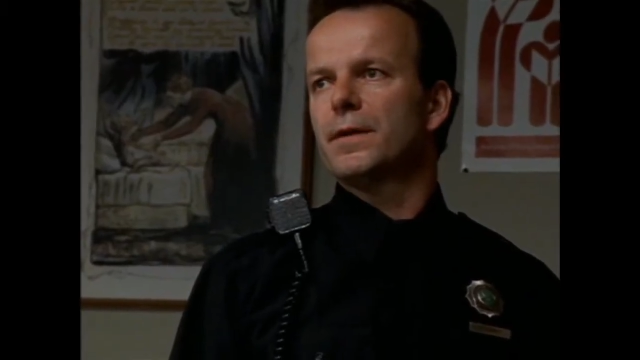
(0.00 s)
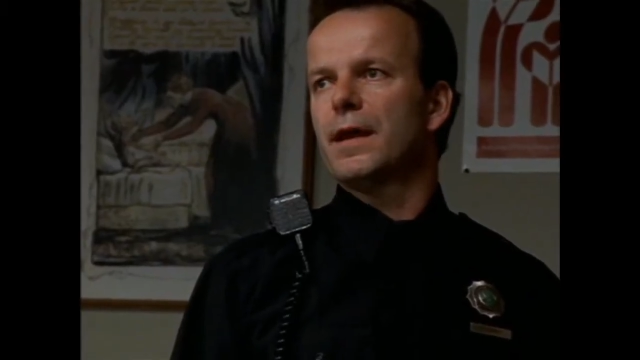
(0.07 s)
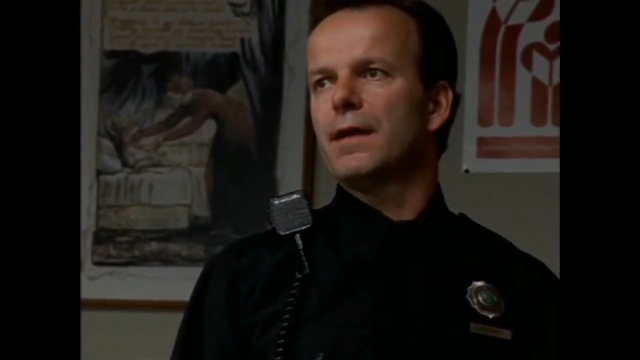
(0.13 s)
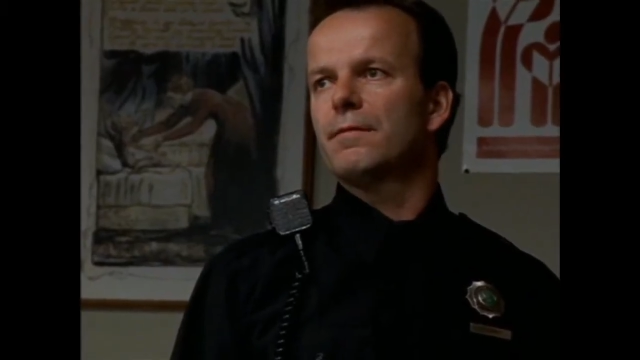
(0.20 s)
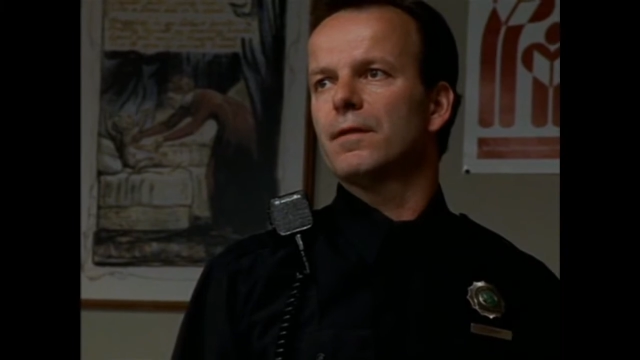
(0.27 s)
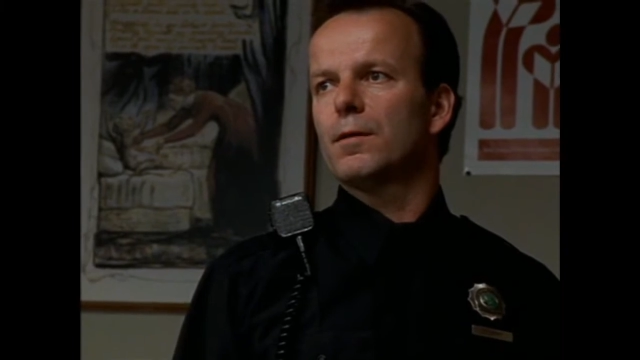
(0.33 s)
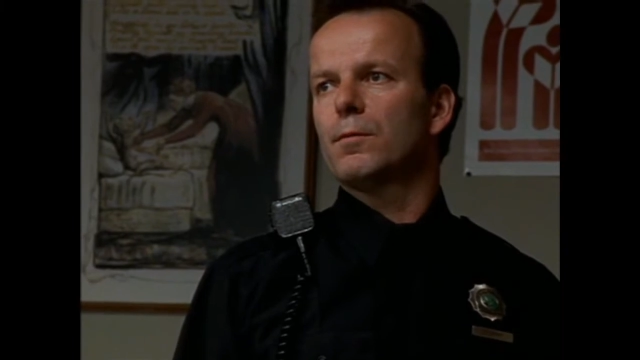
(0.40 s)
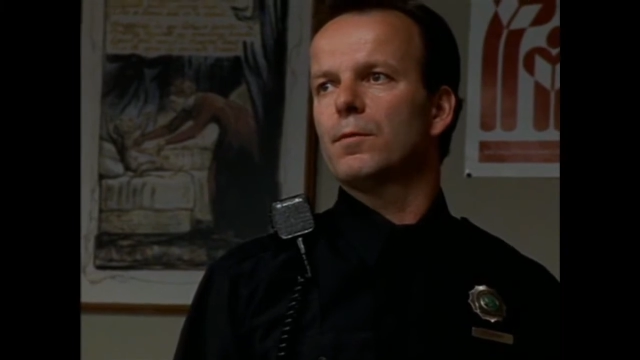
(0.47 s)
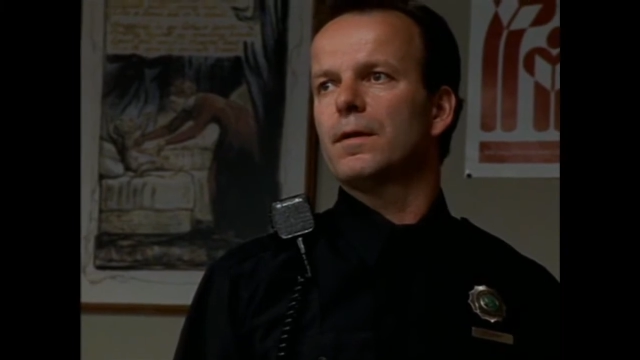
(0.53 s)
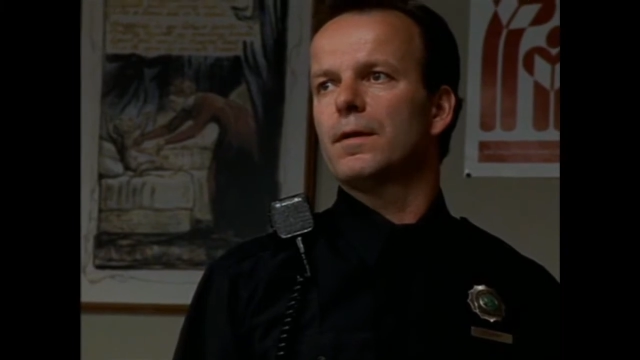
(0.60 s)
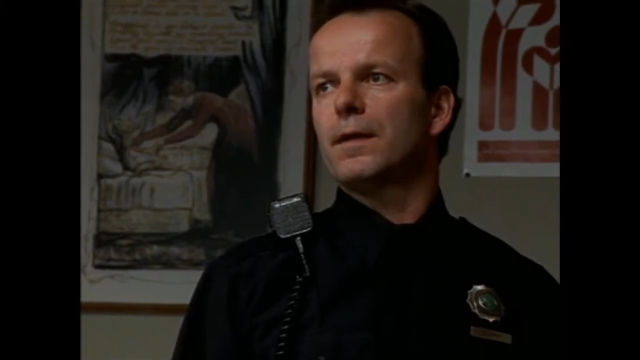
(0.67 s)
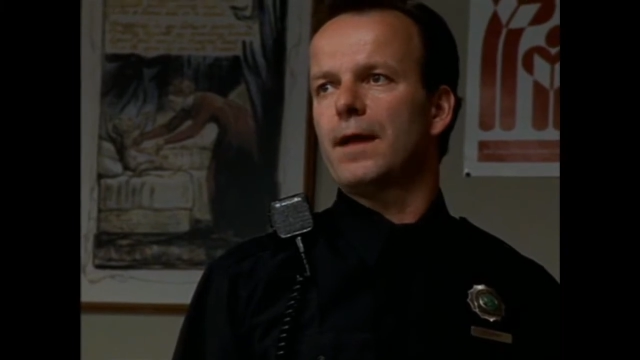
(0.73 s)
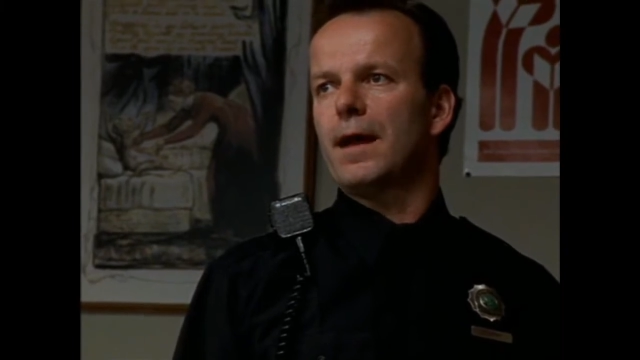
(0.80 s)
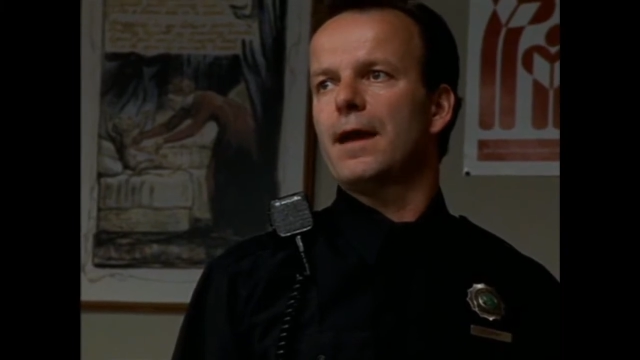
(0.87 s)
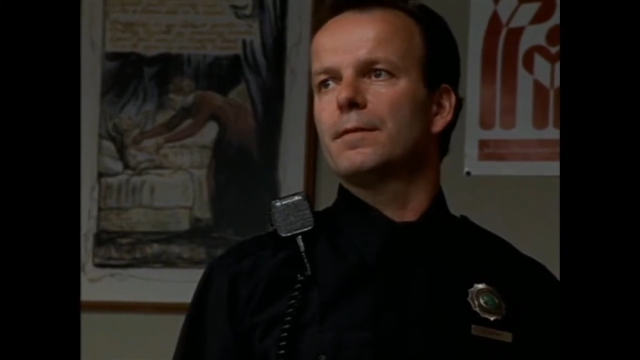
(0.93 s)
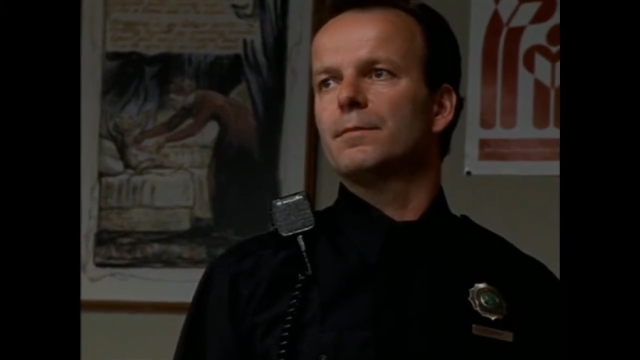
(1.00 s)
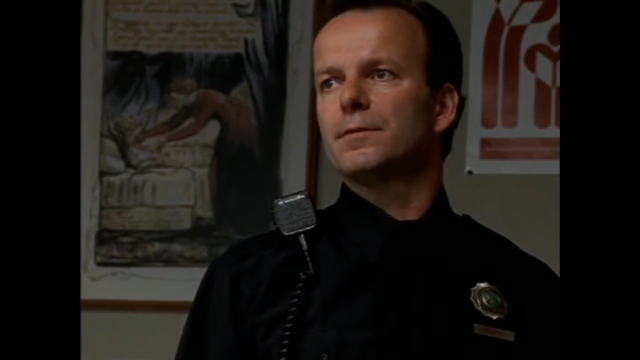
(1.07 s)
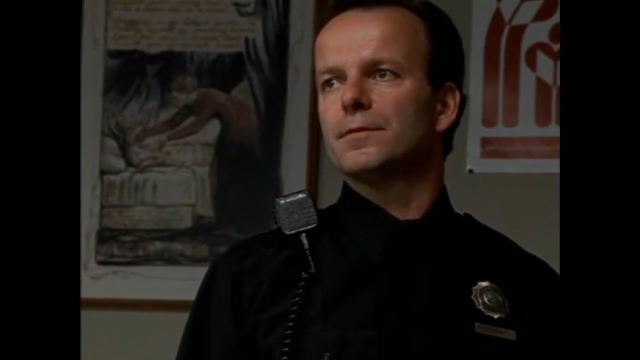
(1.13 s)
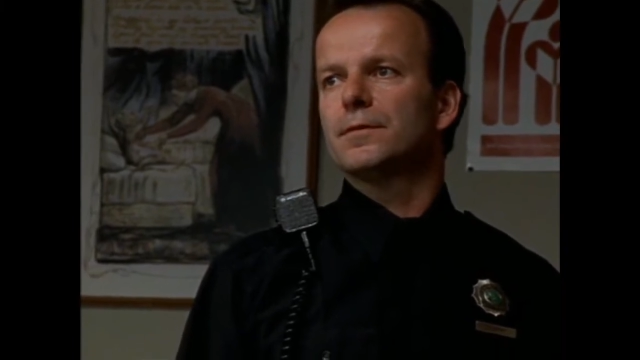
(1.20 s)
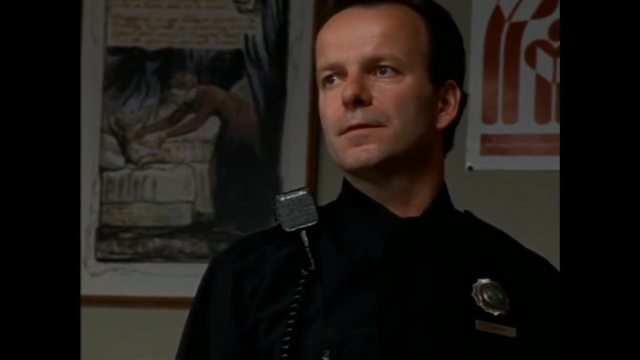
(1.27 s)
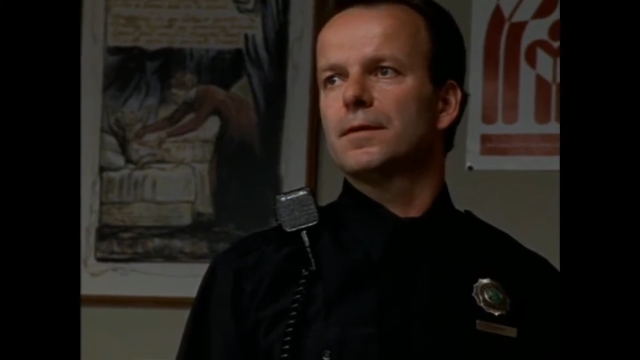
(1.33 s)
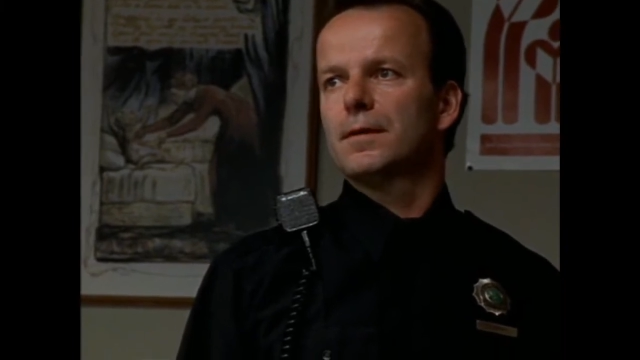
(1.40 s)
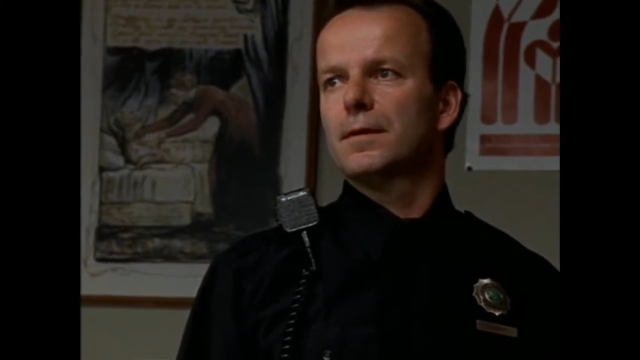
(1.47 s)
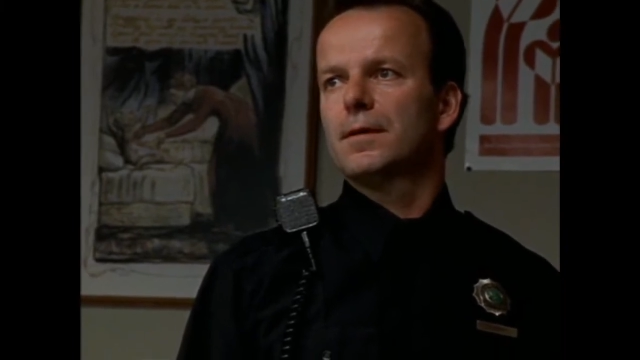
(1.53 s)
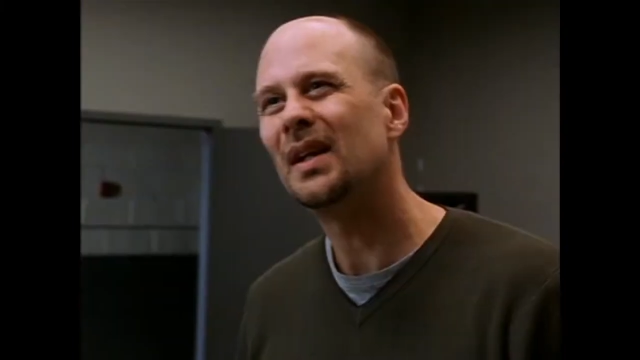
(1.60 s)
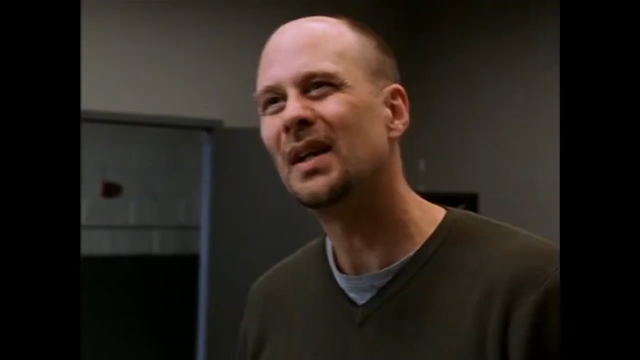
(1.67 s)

to behave like one of the animals.